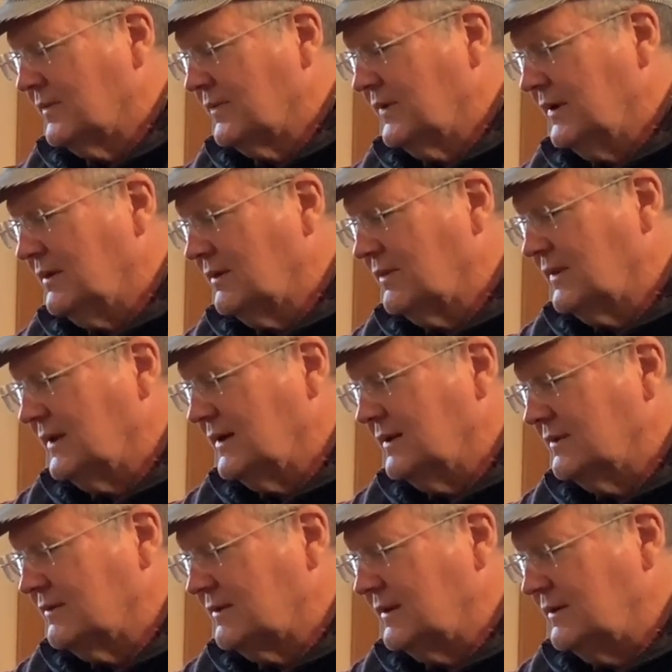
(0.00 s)
The other thing
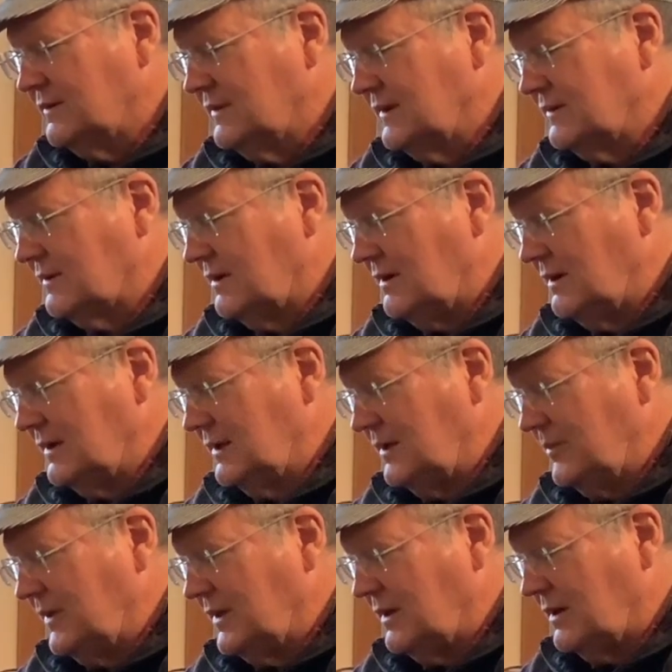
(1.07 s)
is, these things are a little
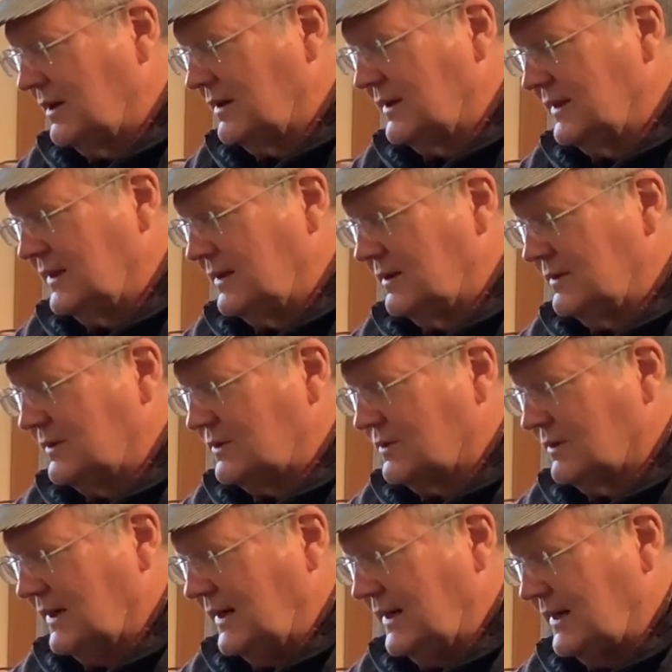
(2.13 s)
bit hard to get on the
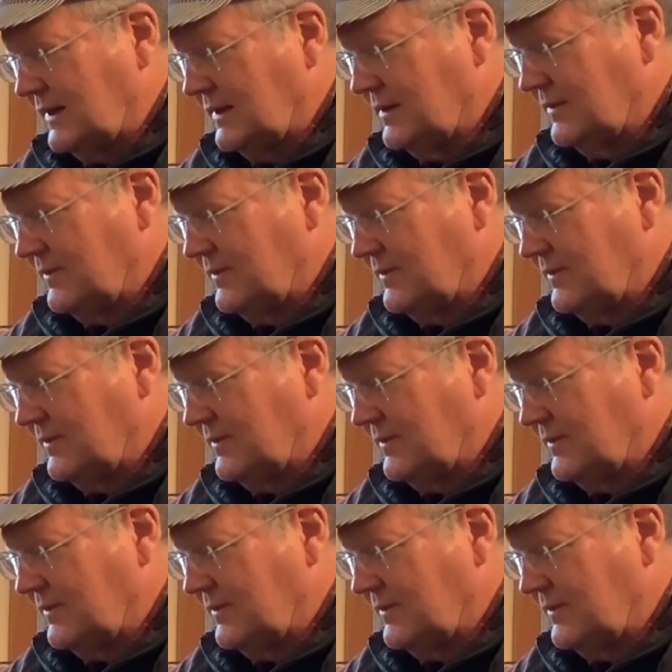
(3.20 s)
track,